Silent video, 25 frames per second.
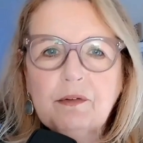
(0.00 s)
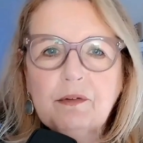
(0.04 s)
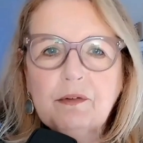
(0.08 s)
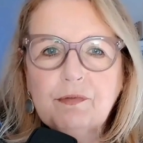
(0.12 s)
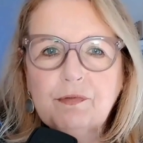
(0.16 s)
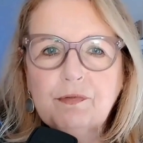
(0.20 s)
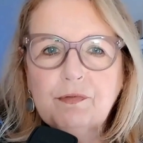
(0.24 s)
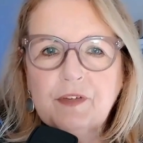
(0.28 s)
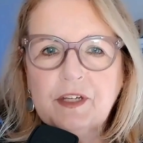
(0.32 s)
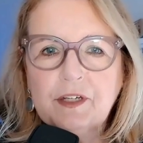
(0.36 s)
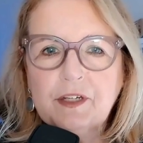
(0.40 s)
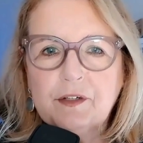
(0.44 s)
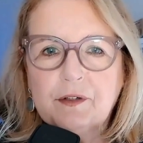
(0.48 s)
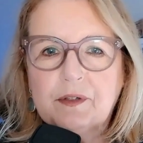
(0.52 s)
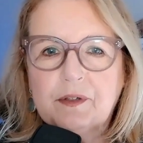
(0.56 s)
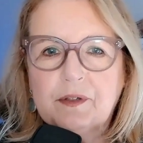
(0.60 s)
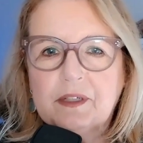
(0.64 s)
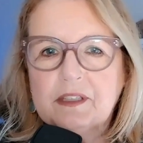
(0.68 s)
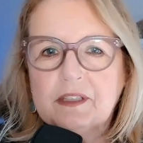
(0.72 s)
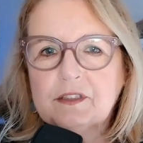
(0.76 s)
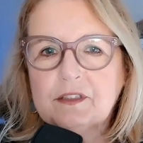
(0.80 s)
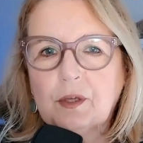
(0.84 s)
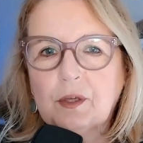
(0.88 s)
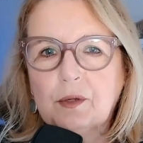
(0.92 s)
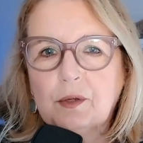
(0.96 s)
fear
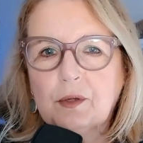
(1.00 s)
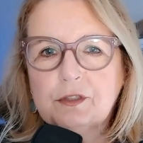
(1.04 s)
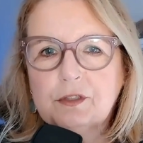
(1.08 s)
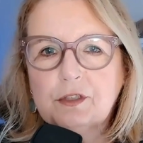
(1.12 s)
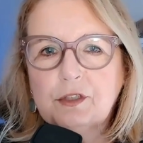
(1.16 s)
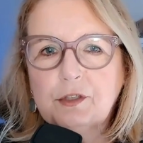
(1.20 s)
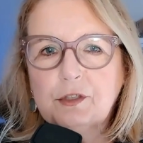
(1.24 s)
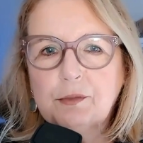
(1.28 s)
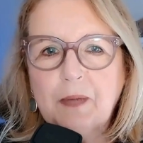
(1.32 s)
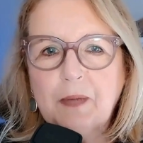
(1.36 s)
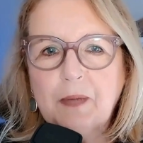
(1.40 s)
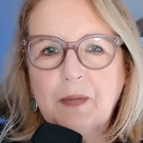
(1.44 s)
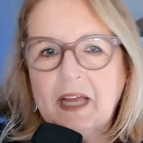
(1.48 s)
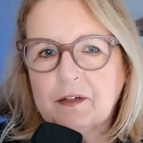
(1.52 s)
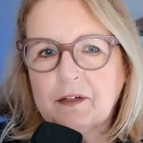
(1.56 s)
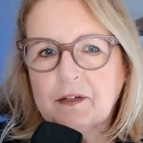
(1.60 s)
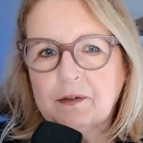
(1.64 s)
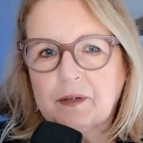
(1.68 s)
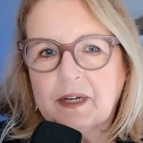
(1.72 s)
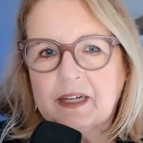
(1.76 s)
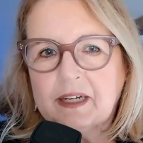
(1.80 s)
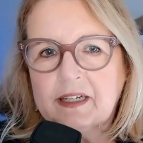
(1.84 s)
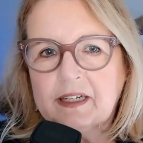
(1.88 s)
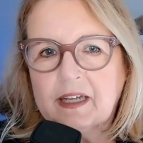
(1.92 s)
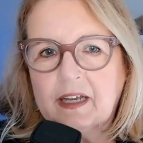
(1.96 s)
is holding you back
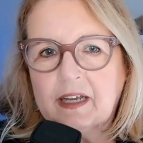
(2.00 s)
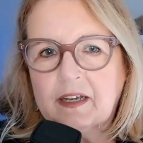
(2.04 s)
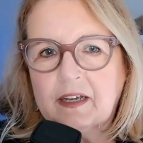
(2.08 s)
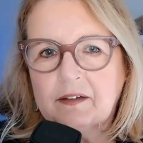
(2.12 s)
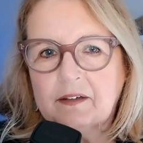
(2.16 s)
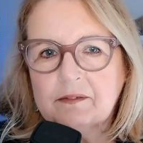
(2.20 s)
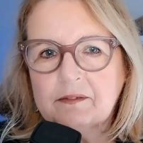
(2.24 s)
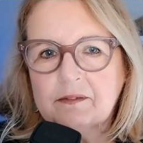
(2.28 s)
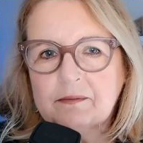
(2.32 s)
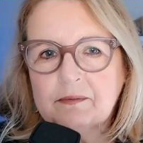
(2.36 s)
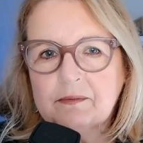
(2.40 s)
right now?